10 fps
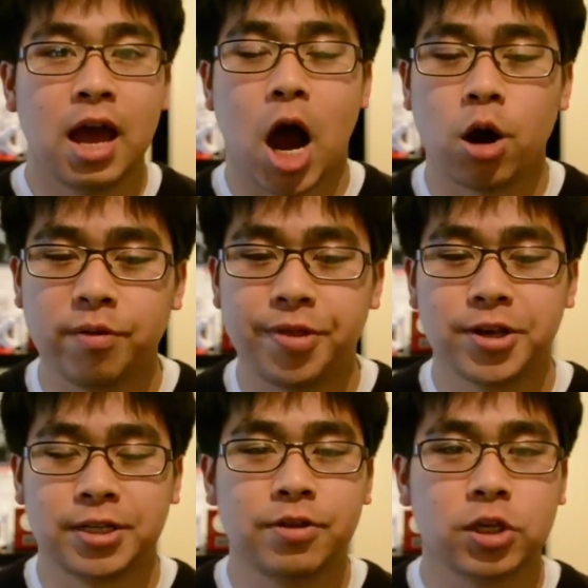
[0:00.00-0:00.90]
However,
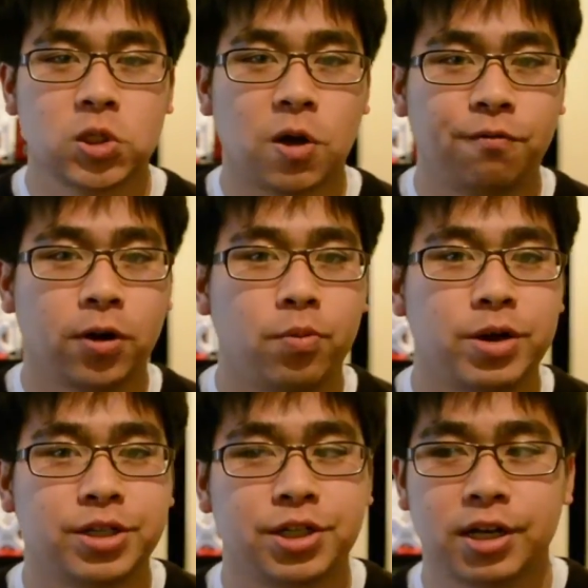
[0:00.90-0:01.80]
there's another software
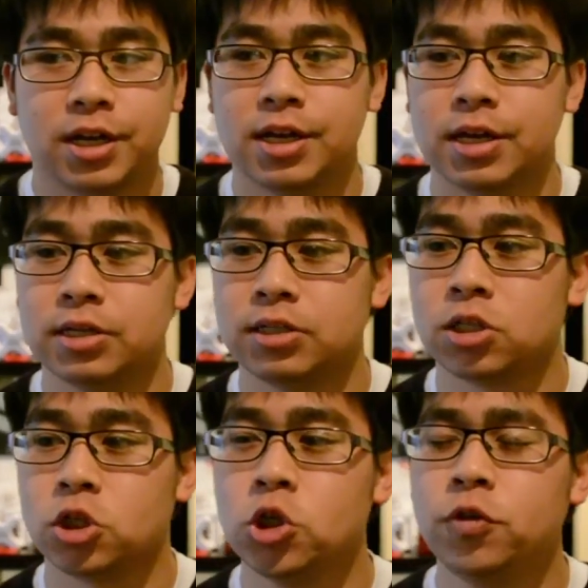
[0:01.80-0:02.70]
which
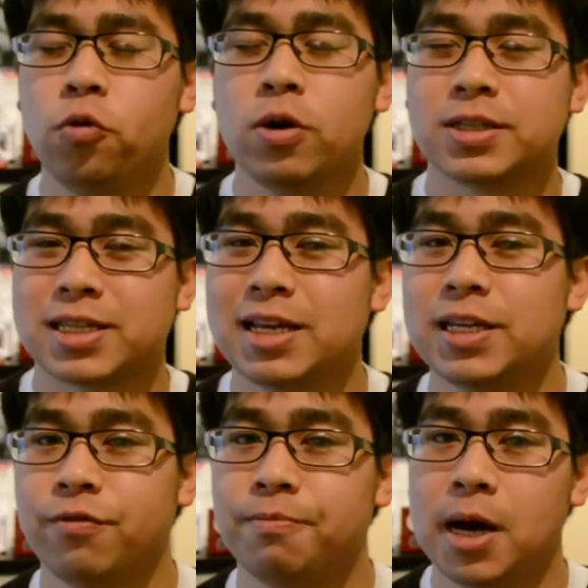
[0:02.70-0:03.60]
is useful, a slightly
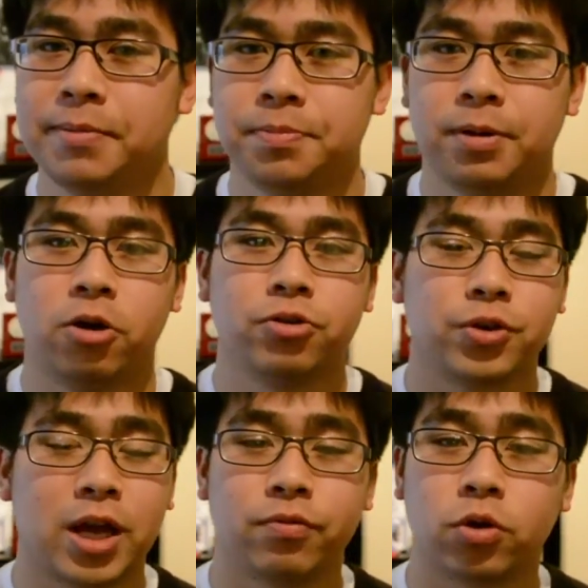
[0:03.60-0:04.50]
different purpose, but
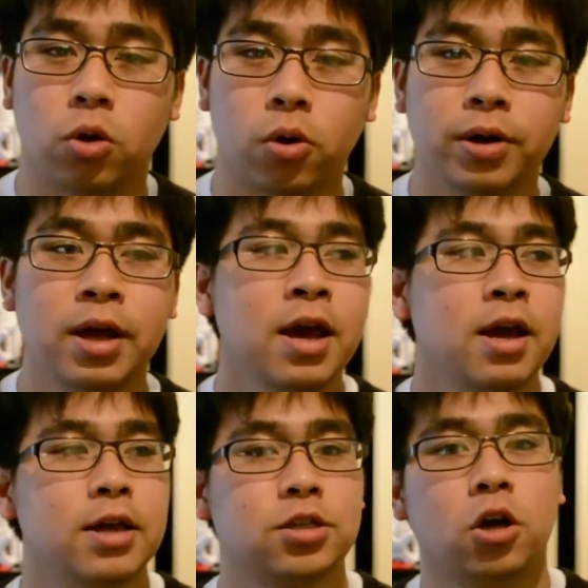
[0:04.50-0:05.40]
also can record.
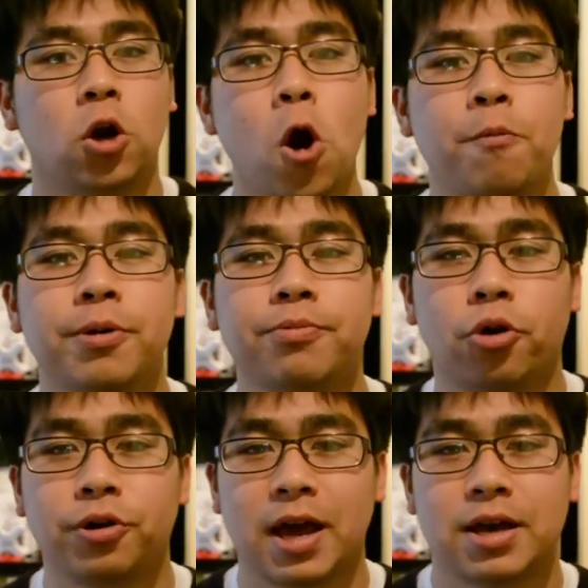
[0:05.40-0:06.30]
It's called Open
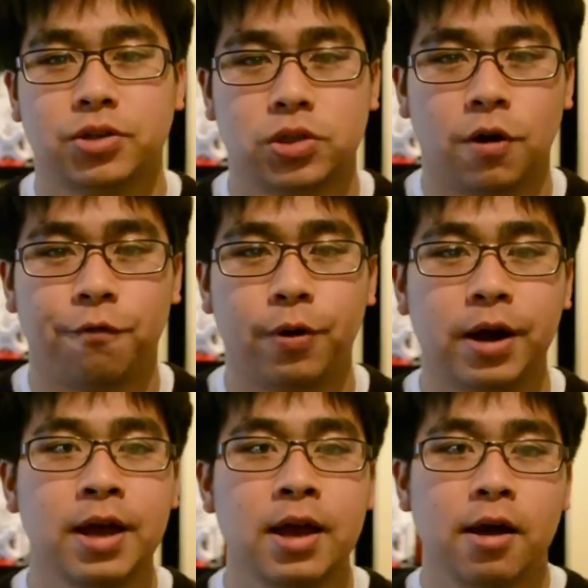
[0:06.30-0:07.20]
Broadcaster Software.